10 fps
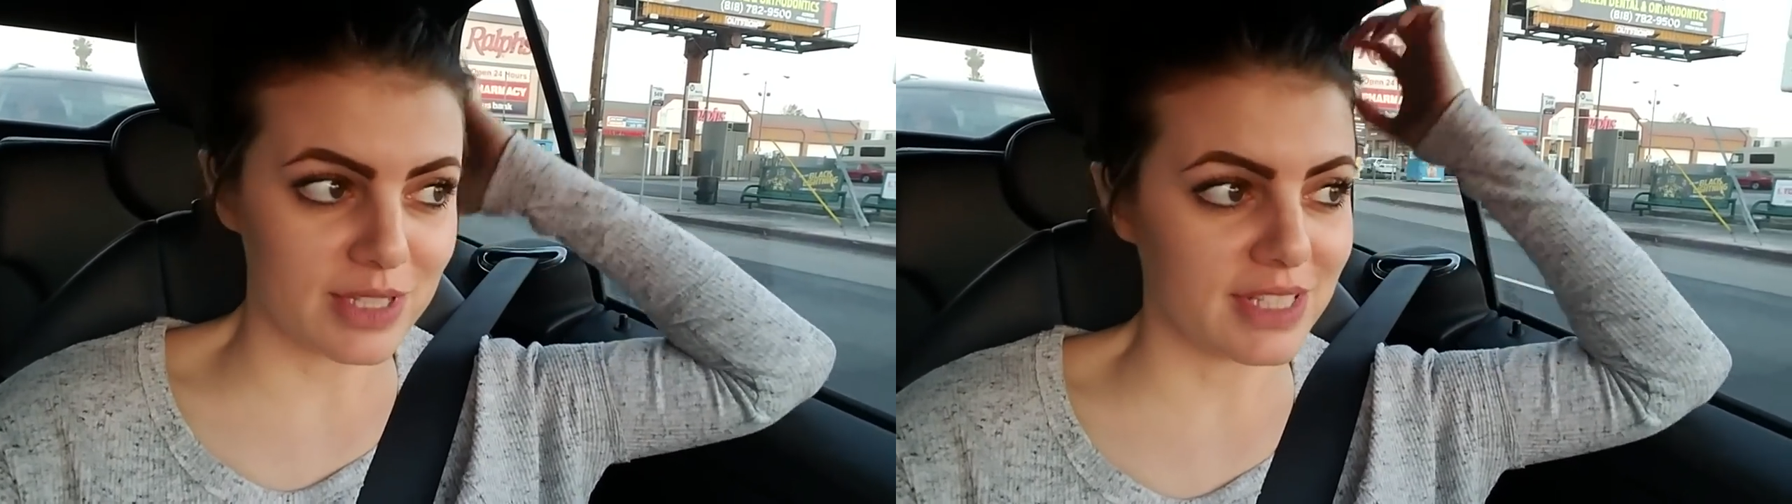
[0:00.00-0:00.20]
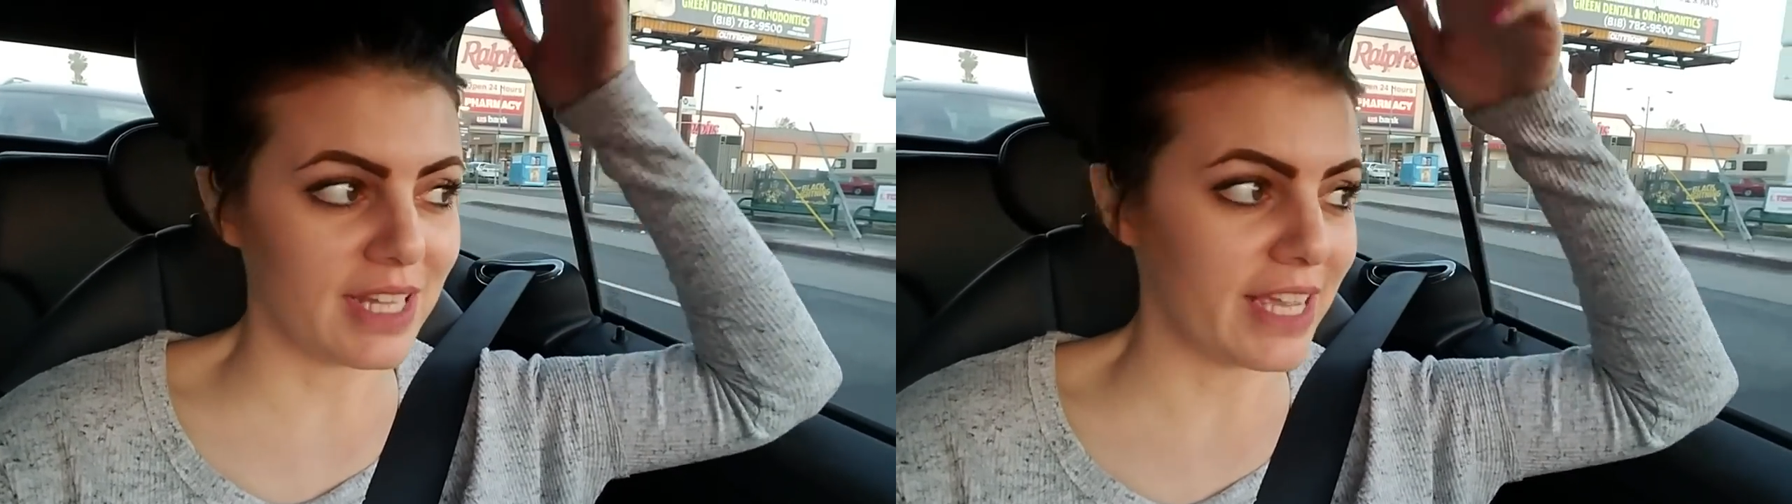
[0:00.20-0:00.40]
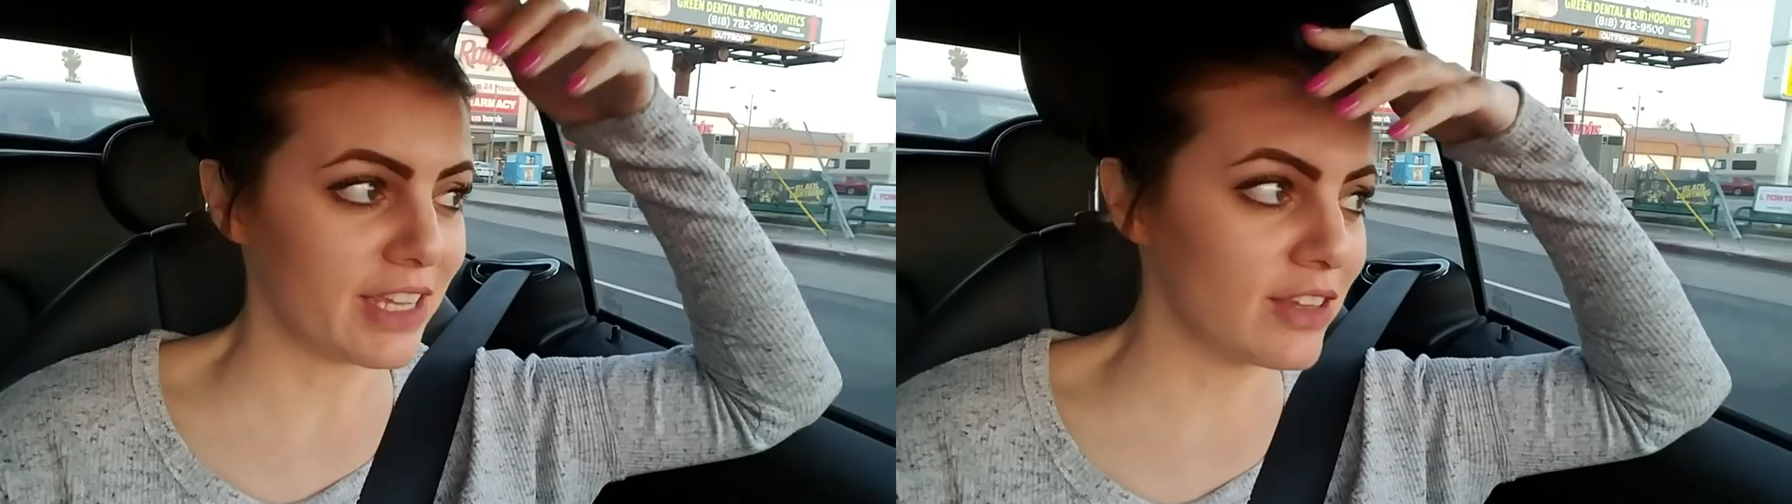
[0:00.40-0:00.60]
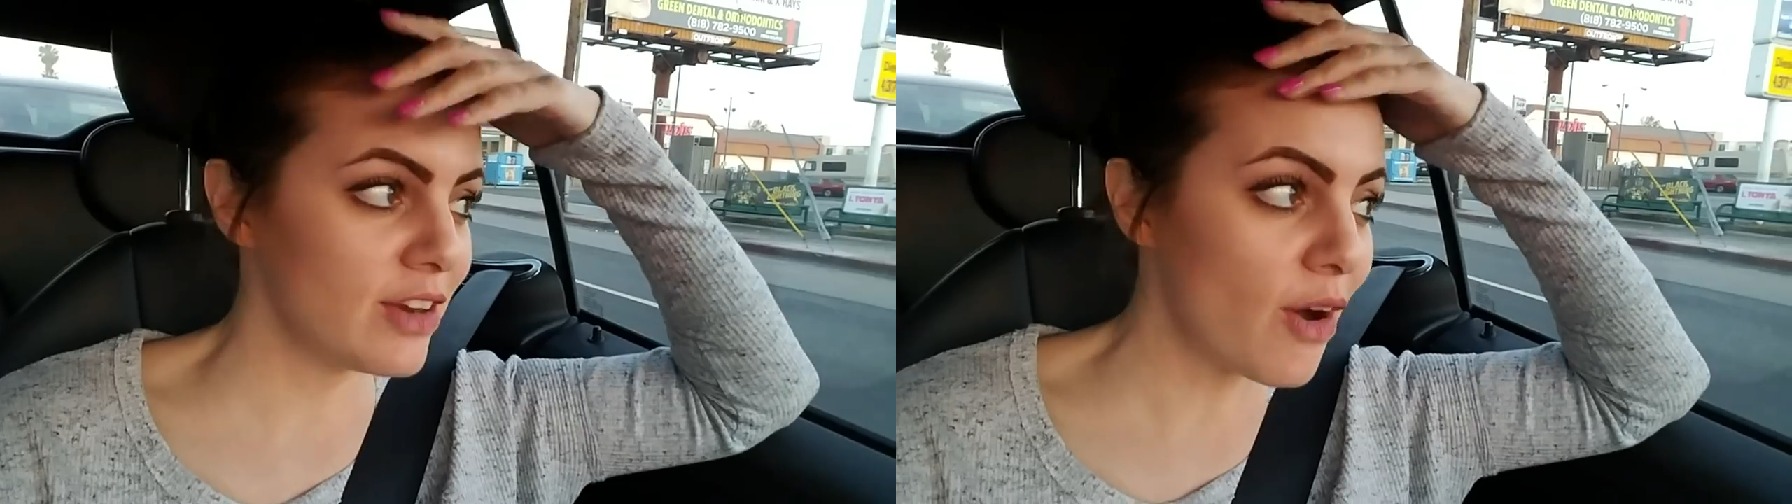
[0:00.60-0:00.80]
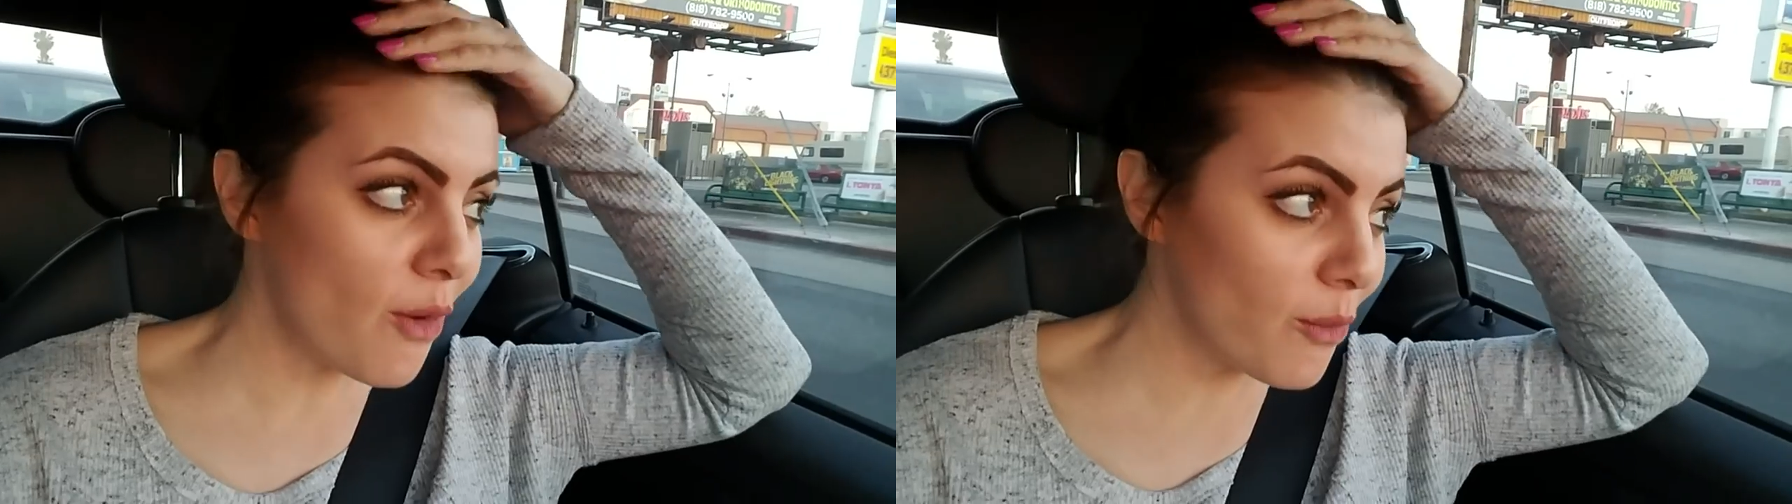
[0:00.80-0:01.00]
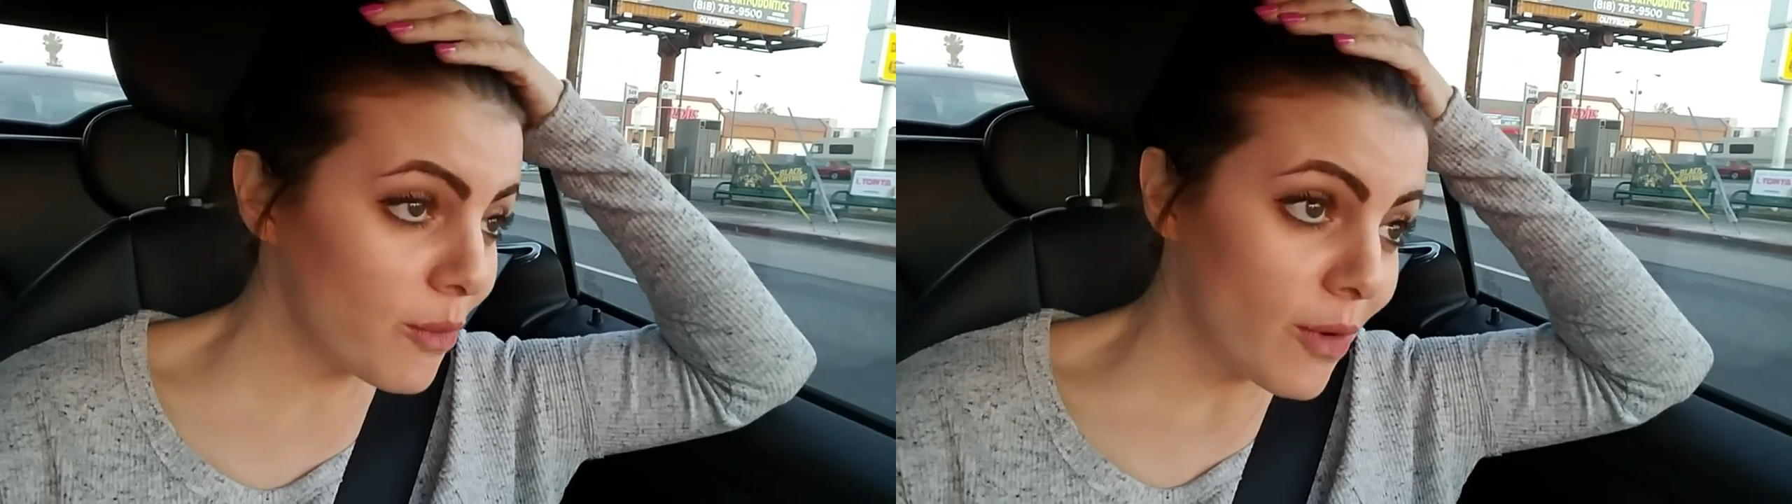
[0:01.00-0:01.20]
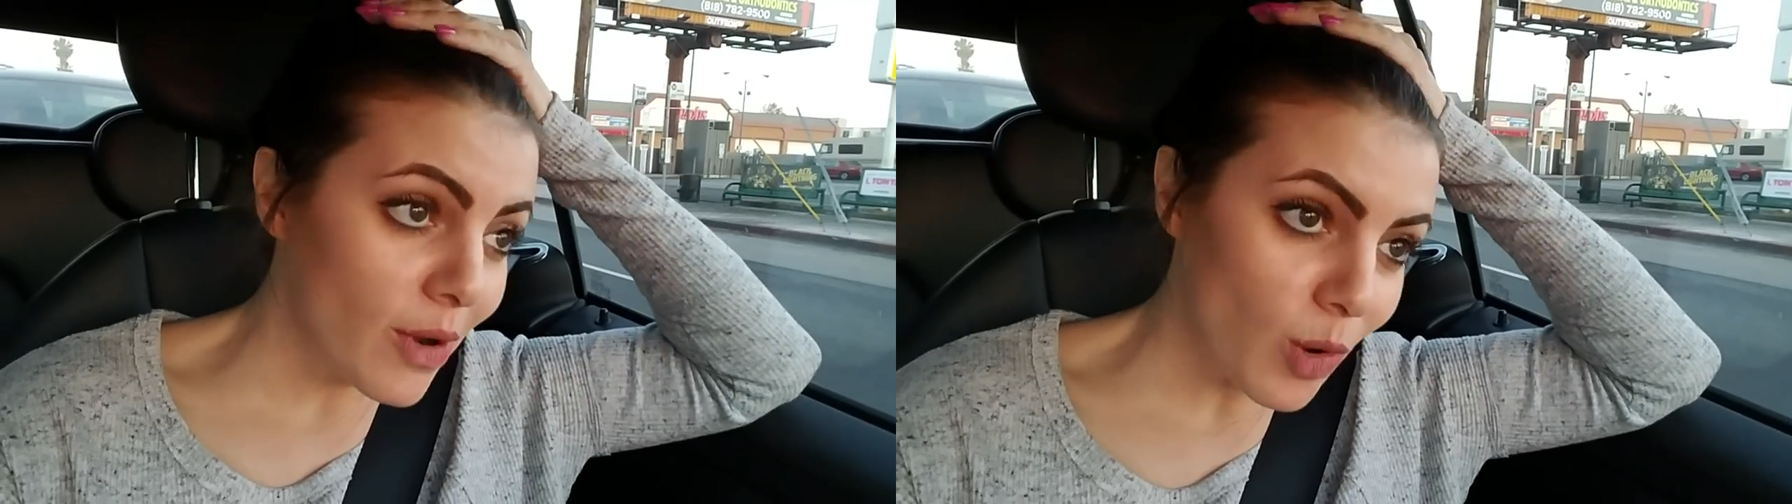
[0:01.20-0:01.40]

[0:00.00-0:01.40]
to, like, you know,